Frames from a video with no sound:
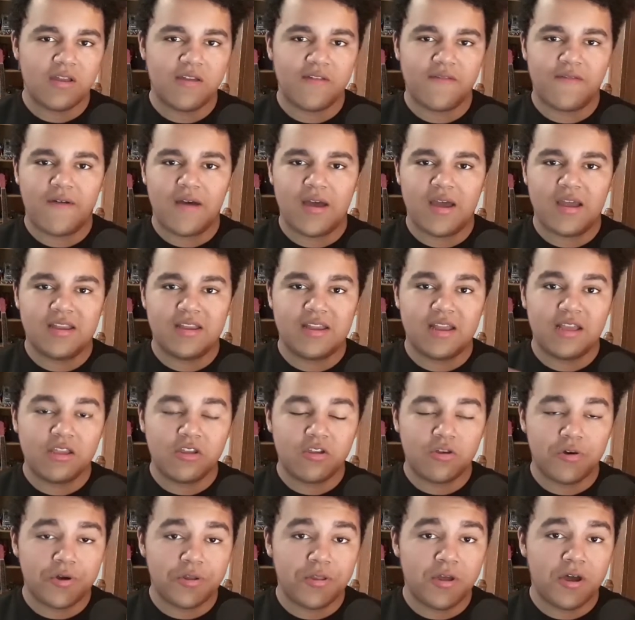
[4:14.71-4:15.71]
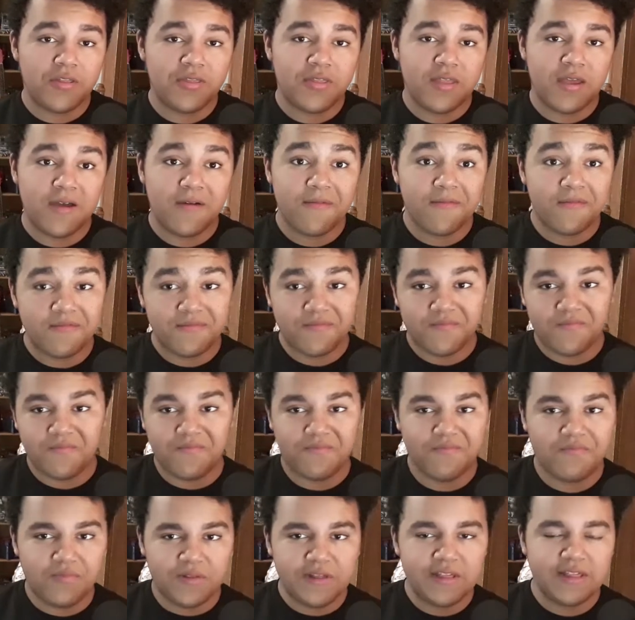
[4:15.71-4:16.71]
If I did good on them,
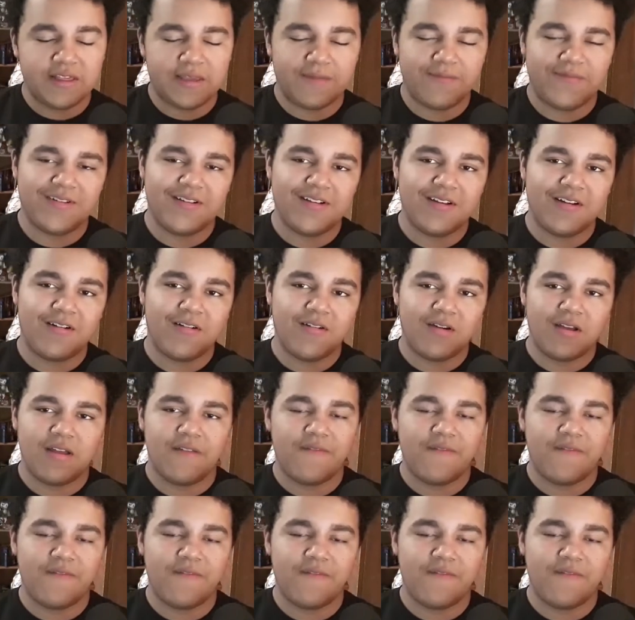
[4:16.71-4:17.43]
please let me know.